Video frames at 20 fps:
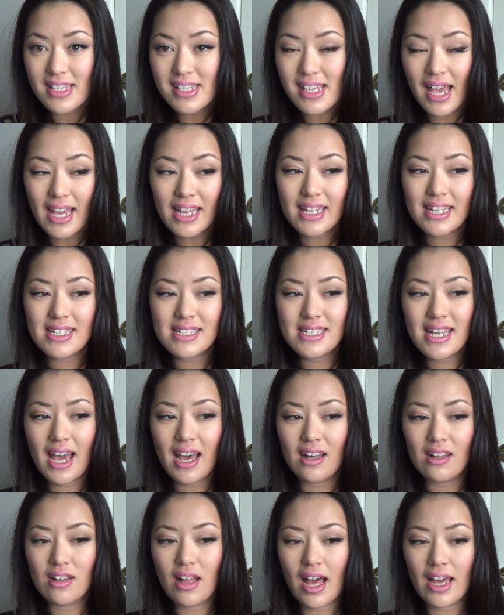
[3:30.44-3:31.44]
I can
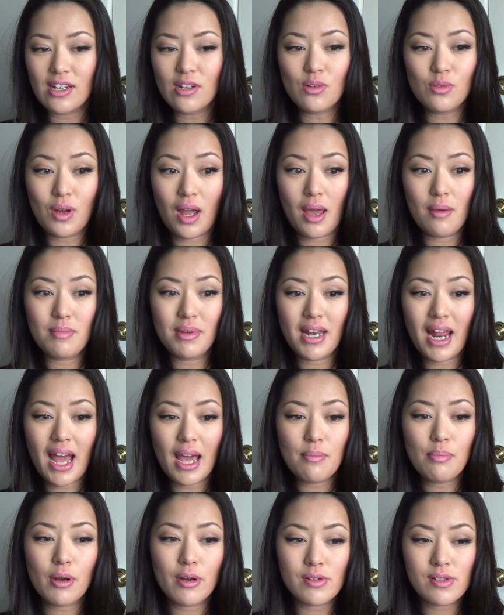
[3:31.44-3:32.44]
tell,
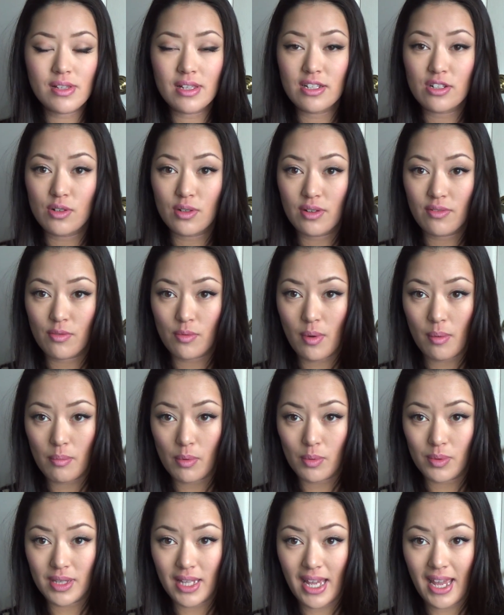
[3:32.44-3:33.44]
I personally don't even remember
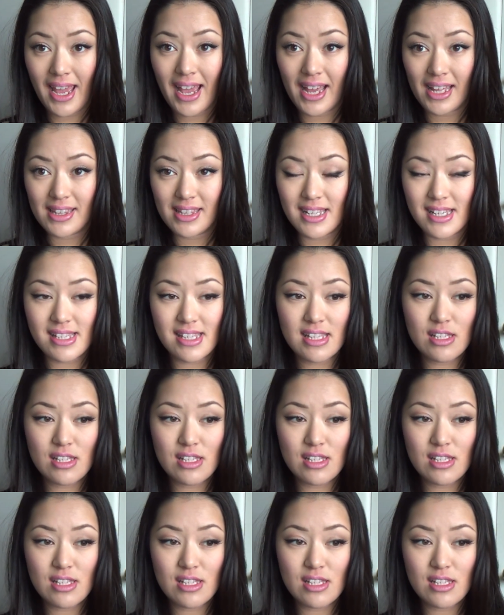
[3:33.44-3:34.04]
when they had these.